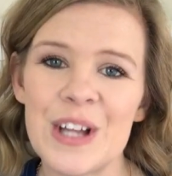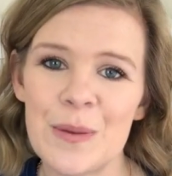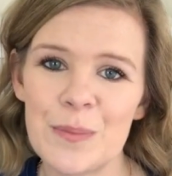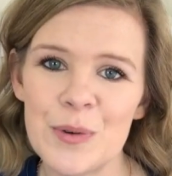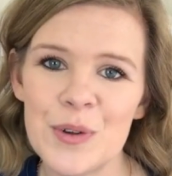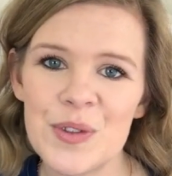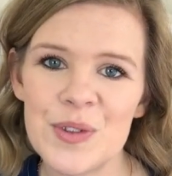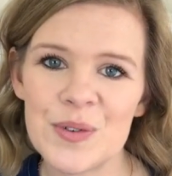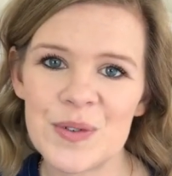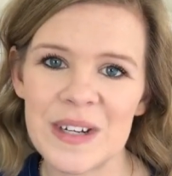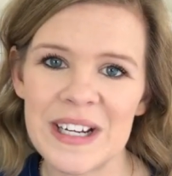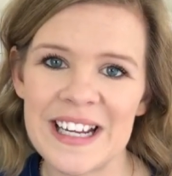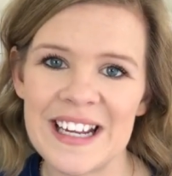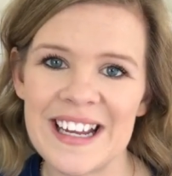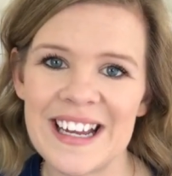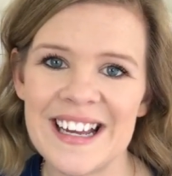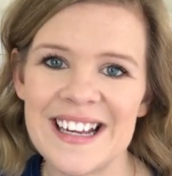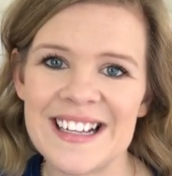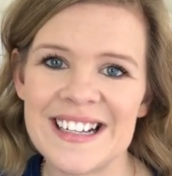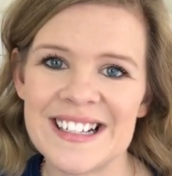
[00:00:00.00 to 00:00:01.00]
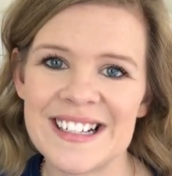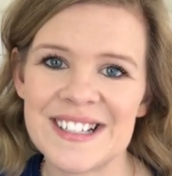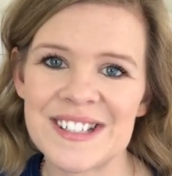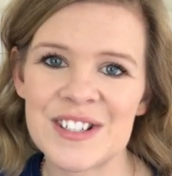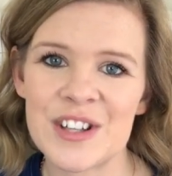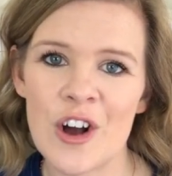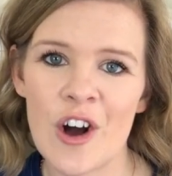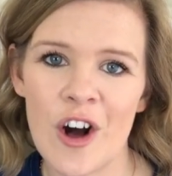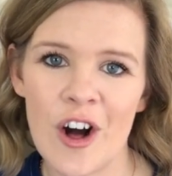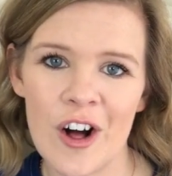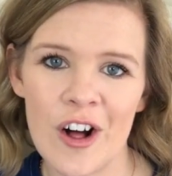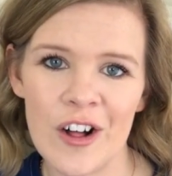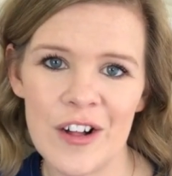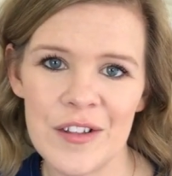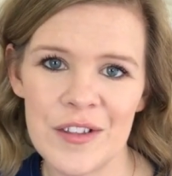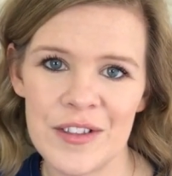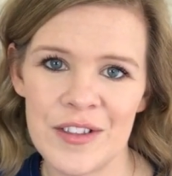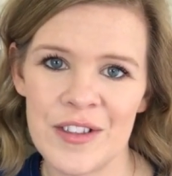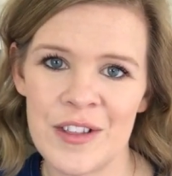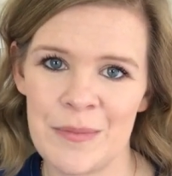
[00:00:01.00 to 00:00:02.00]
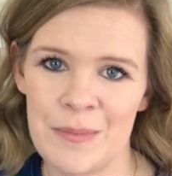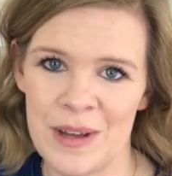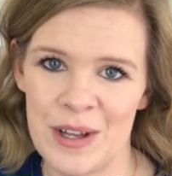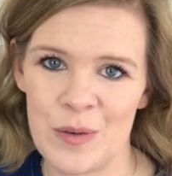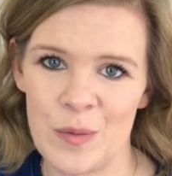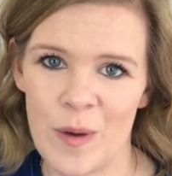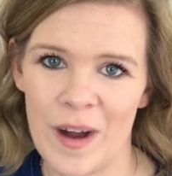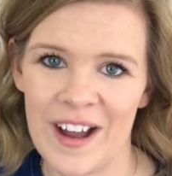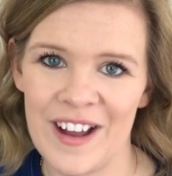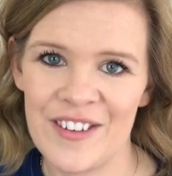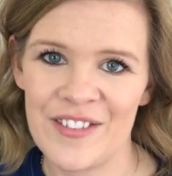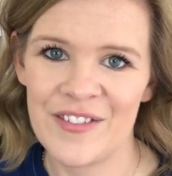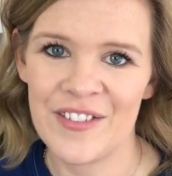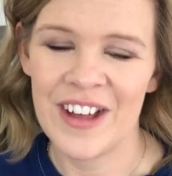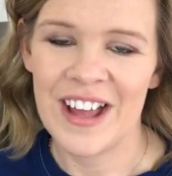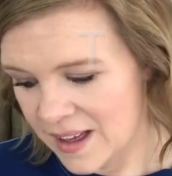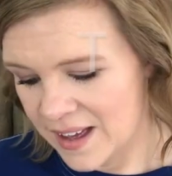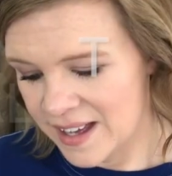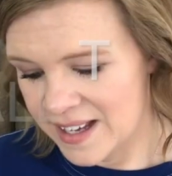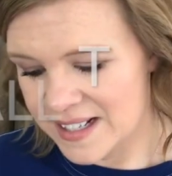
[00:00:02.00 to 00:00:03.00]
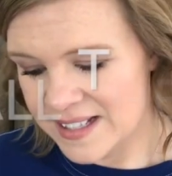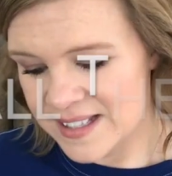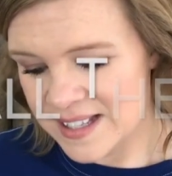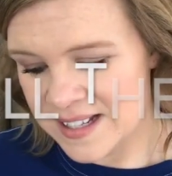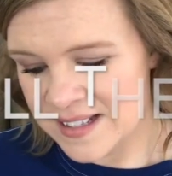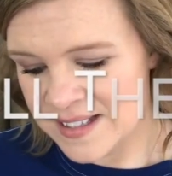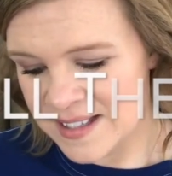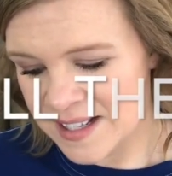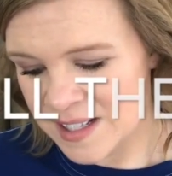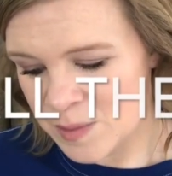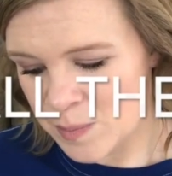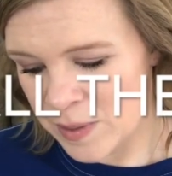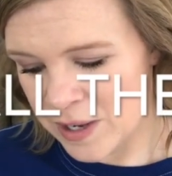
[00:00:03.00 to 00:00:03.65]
number three is Call the Midwife. It says this